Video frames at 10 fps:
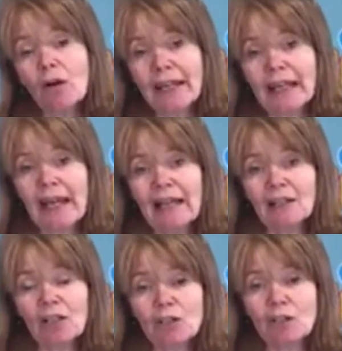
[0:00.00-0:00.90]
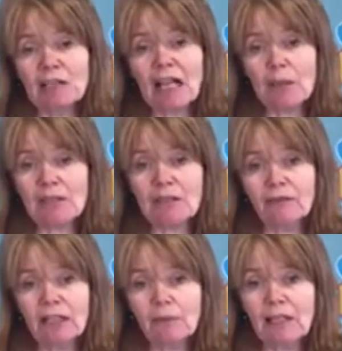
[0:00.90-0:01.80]
again, just helps
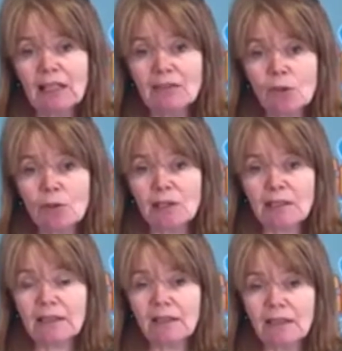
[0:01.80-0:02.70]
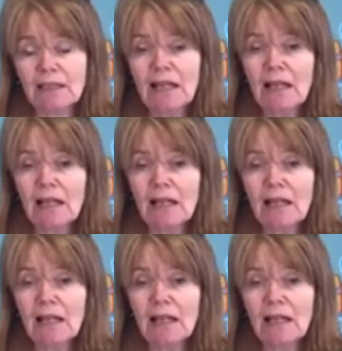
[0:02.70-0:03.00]
develop their social skills.